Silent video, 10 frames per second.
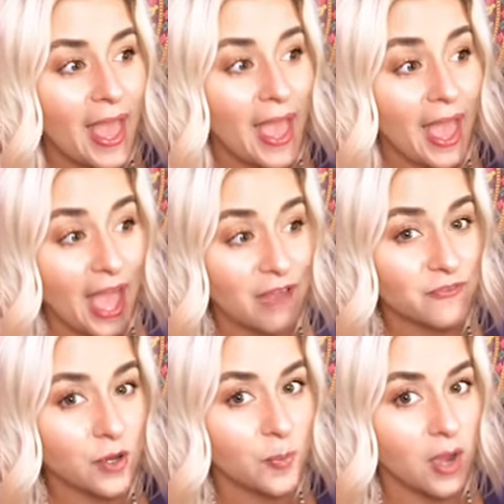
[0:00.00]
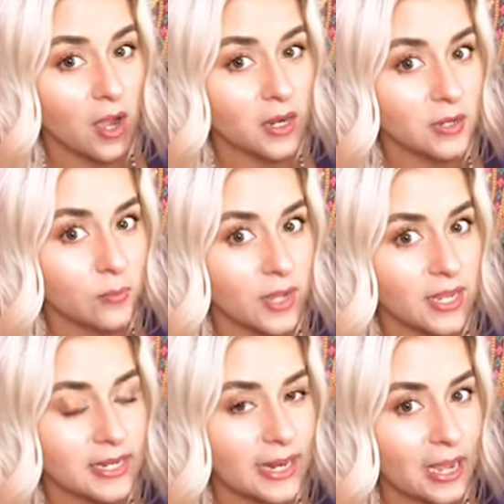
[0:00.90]
Half your body
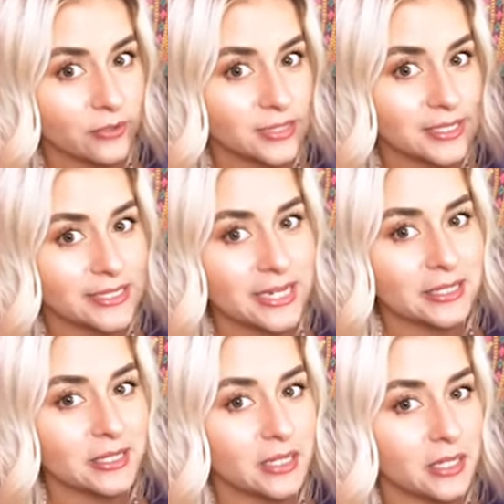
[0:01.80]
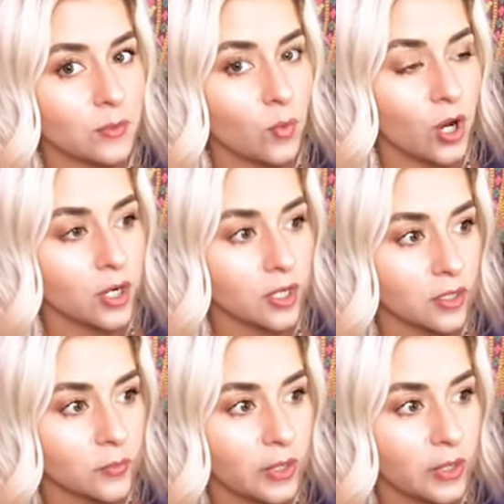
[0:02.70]
weight in ounces daily in water.